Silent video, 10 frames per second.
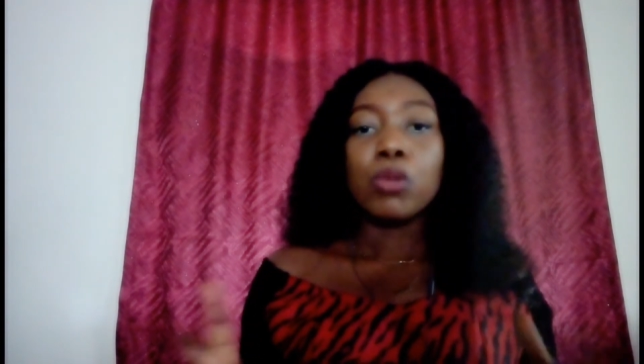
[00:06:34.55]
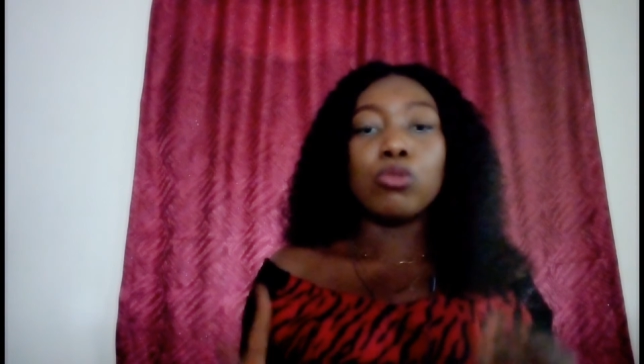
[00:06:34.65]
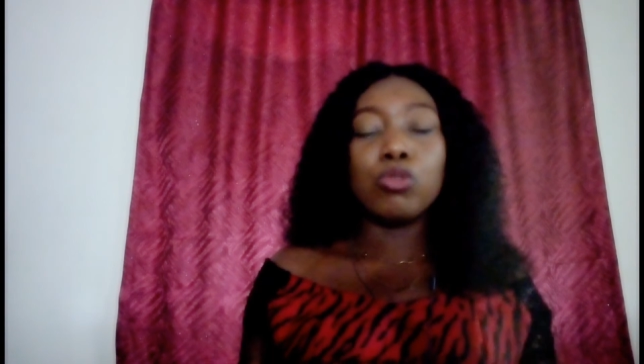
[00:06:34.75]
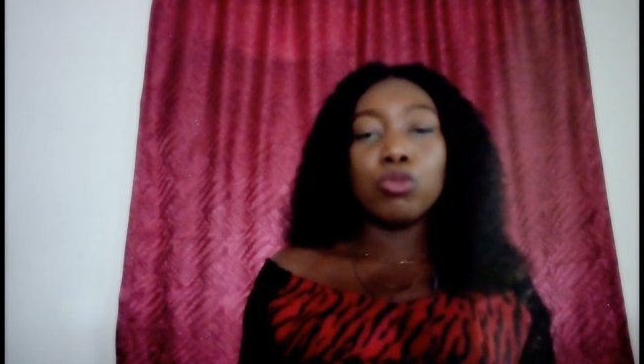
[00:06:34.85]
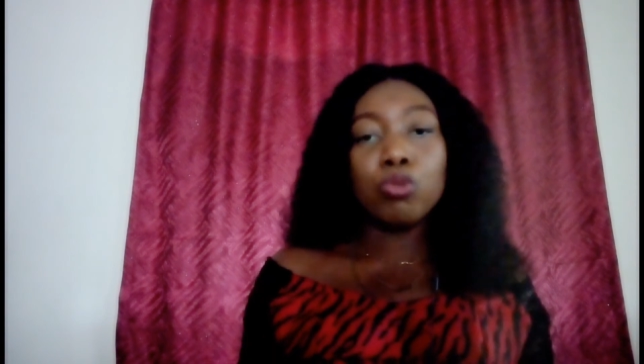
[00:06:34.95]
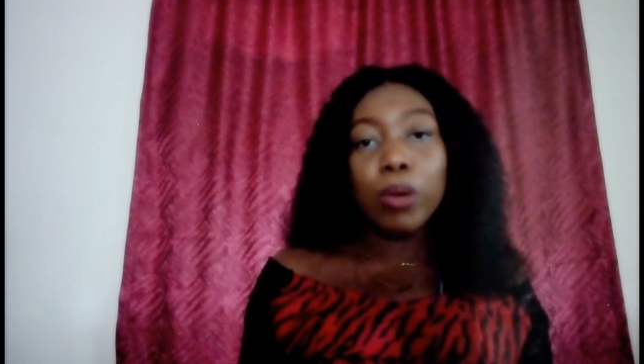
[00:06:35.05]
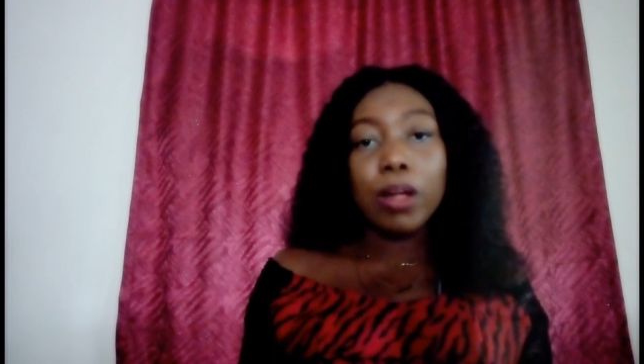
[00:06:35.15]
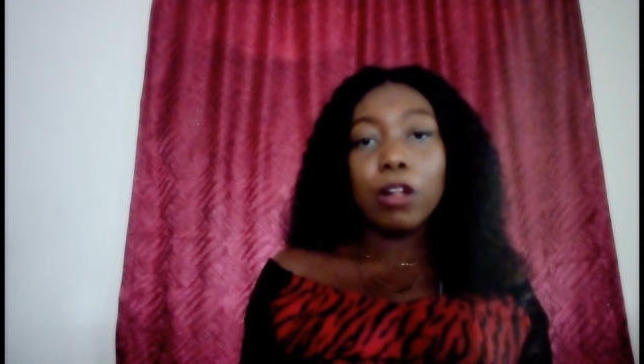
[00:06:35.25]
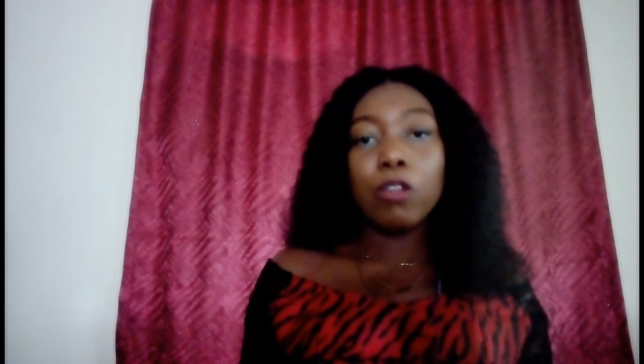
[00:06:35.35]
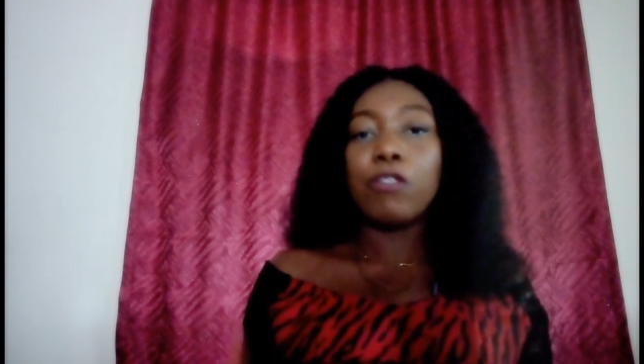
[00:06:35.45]
Will do
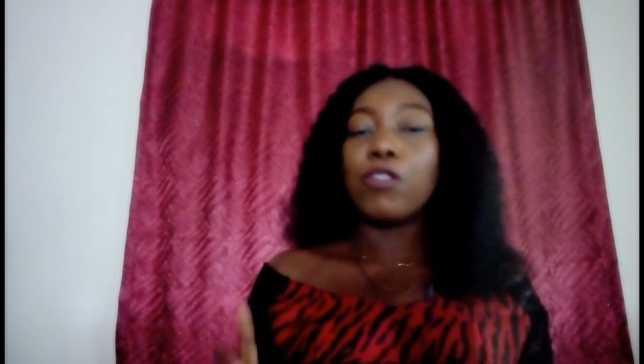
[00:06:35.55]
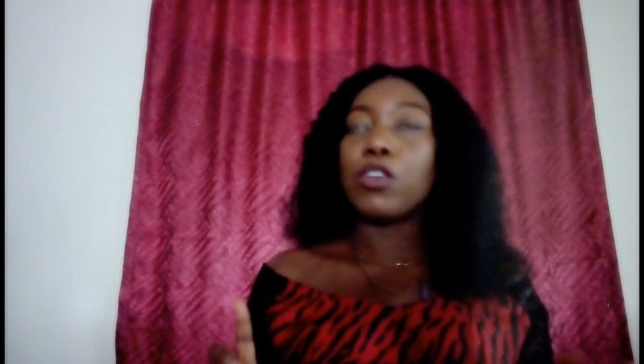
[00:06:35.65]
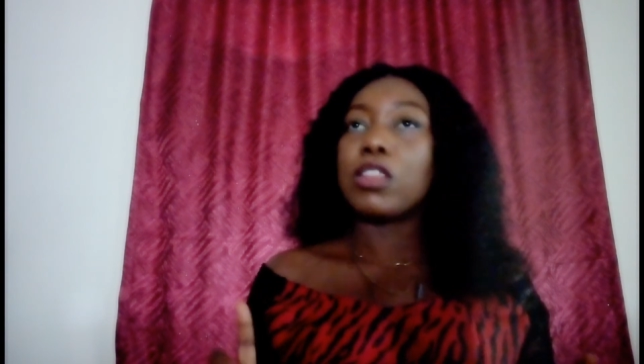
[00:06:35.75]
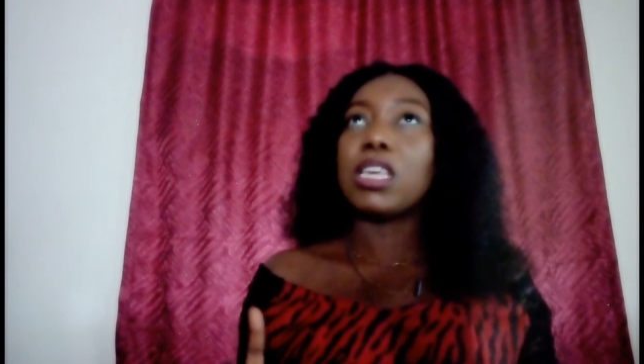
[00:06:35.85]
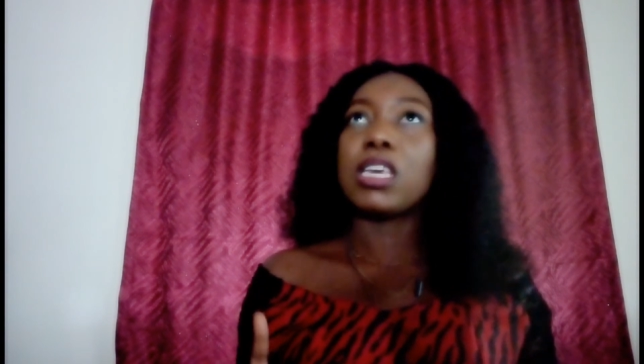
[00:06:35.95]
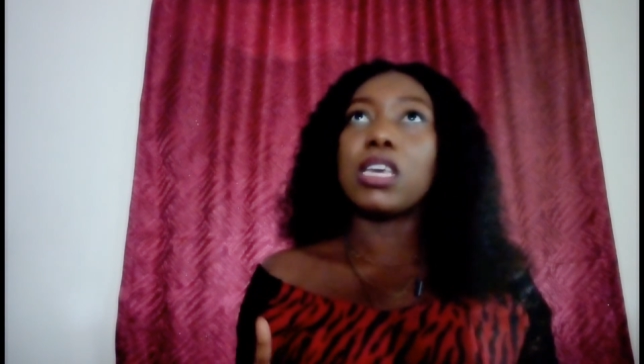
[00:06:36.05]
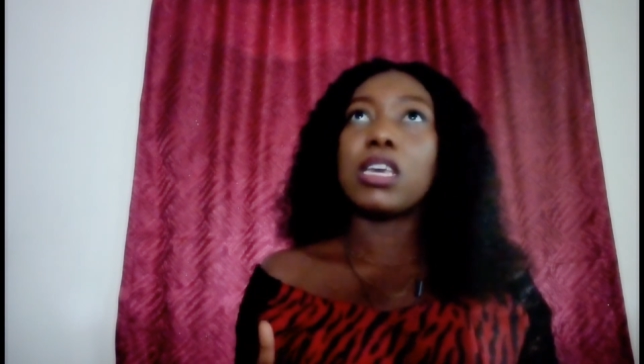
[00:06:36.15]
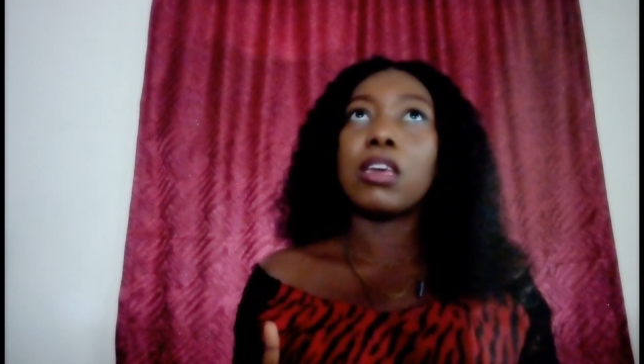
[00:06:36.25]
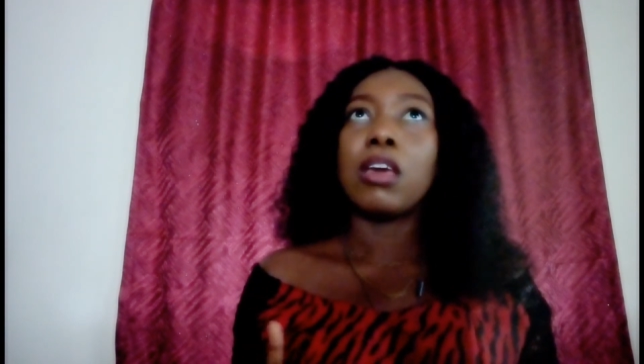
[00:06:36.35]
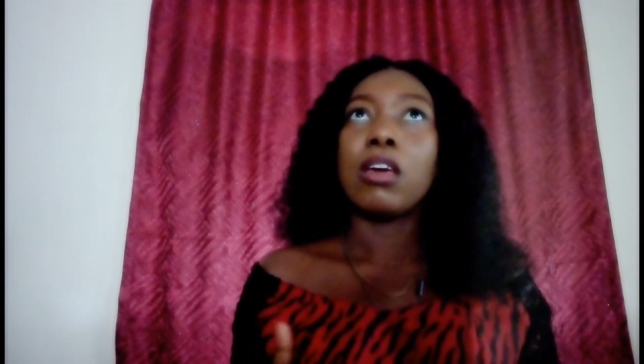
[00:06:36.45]
well for the
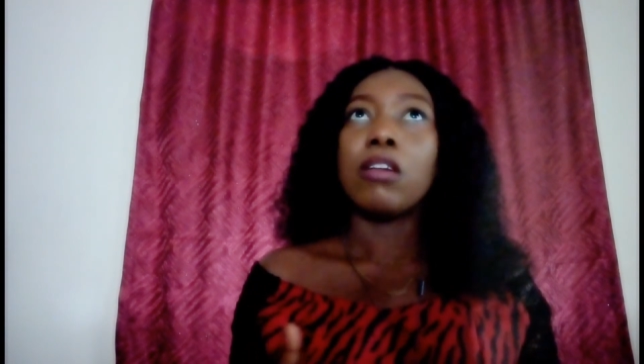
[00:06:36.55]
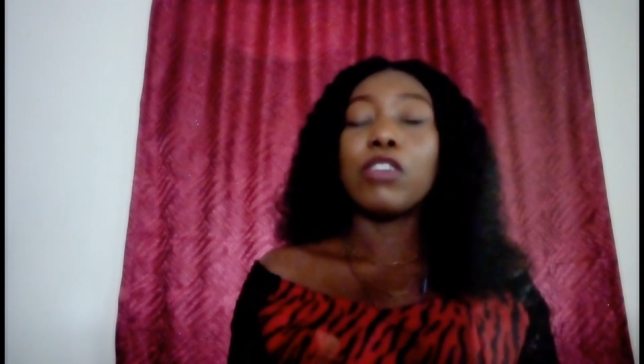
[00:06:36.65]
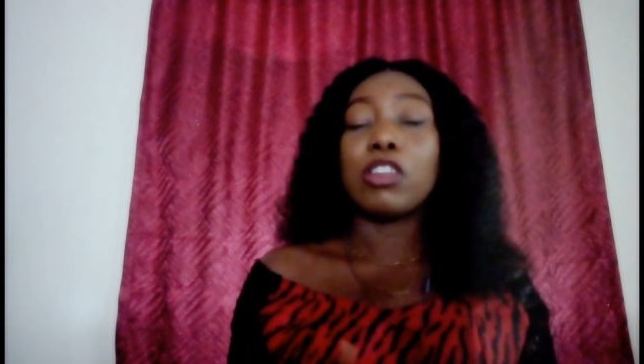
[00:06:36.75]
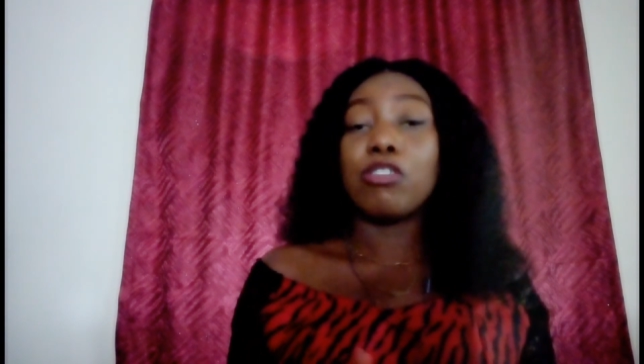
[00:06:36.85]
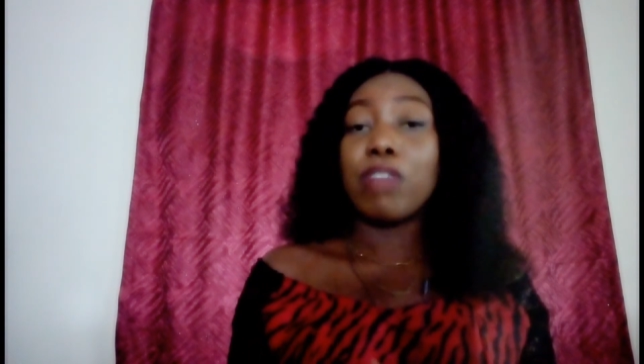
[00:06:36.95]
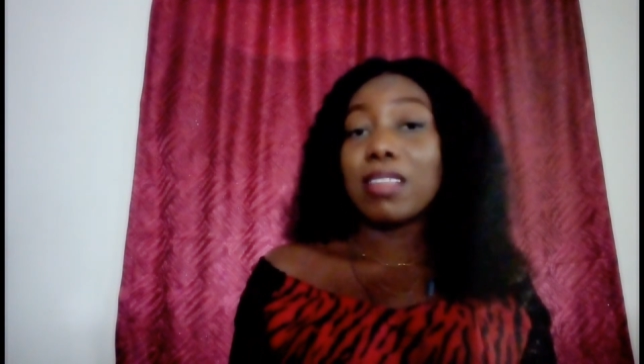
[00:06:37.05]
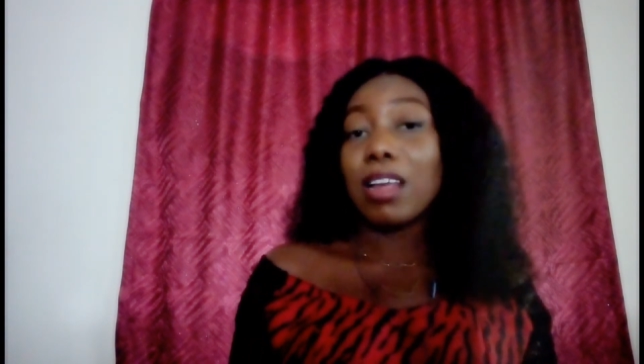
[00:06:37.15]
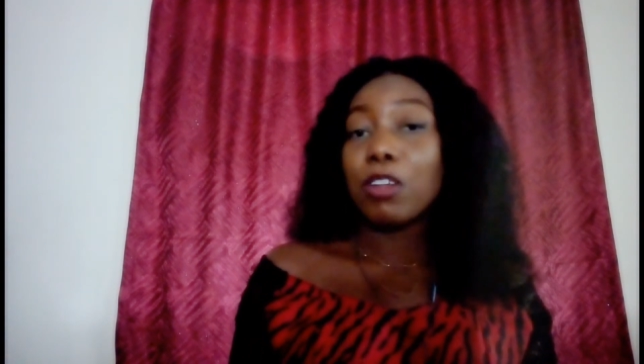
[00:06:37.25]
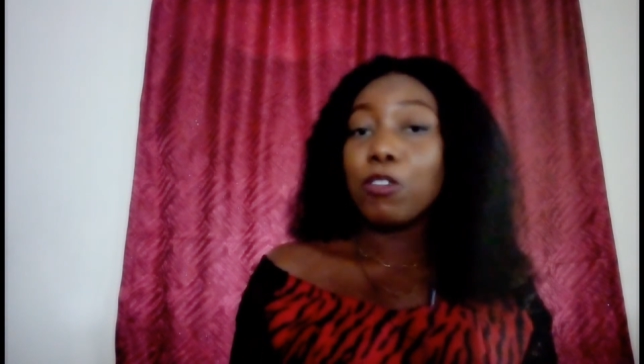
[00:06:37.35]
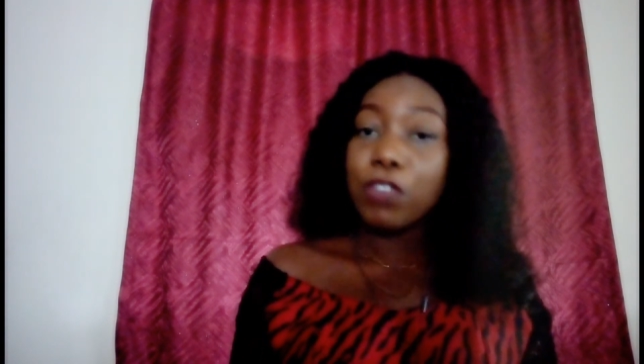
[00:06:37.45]

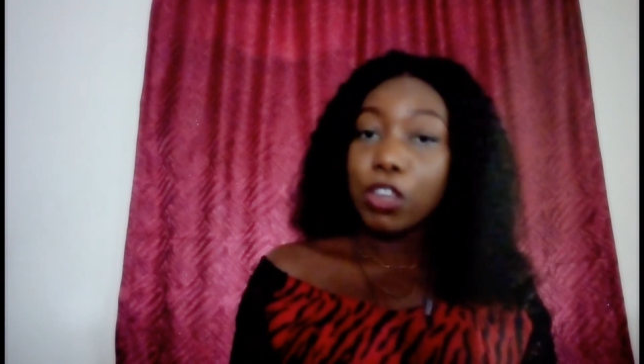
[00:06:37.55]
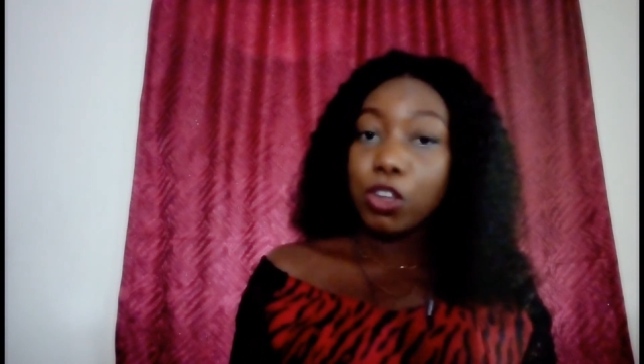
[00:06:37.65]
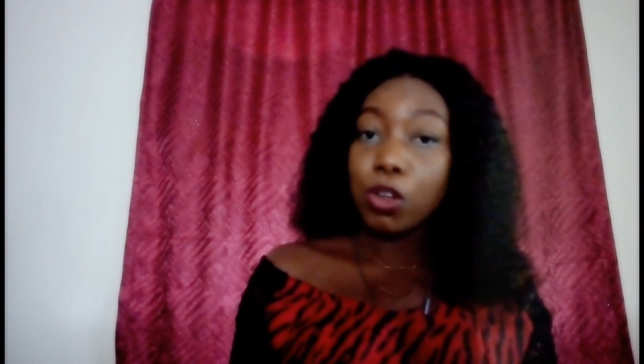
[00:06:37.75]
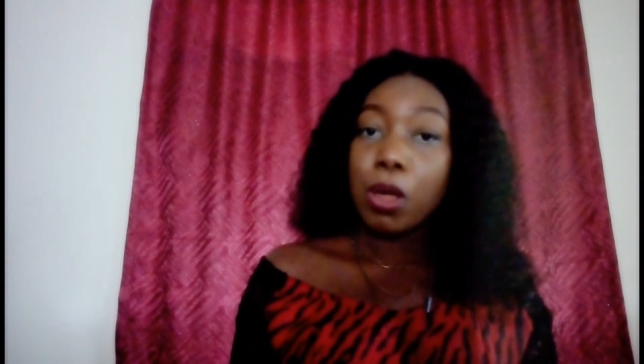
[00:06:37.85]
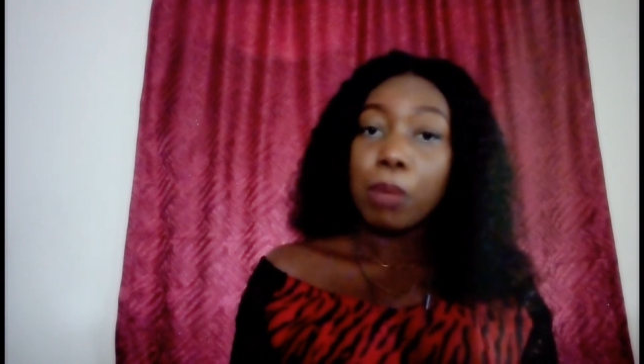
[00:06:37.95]
rectangle figure,